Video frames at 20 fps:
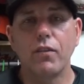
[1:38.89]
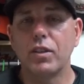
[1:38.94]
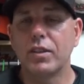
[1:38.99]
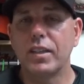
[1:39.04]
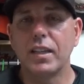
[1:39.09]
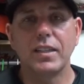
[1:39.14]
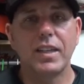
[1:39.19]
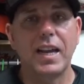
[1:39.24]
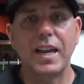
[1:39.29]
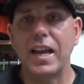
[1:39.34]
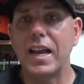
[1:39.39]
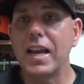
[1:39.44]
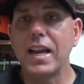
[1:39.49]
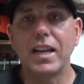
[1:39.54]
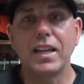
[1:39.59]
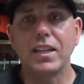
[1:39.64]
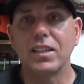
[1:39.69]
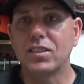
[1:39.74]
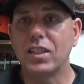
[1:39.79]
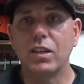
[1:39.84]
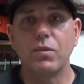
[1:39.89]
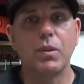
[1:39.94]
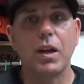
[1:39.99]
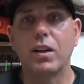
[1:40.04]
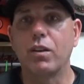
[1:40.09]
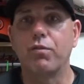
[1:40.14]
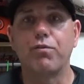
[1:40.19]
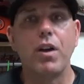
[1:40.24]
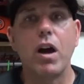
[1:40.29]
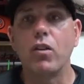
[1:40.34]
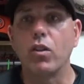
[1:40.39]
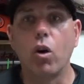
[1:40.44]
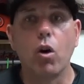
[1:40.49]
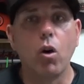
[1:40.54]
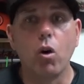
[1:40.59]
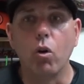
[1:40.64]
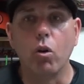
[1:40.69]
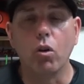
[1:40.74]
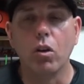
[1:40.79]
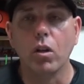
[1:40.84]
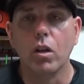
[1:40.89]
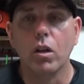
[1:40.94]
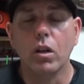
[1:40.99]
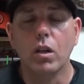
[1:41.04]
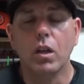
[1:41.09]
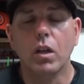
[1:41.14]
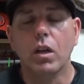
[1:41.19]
everything they hit seemed like it found a hole.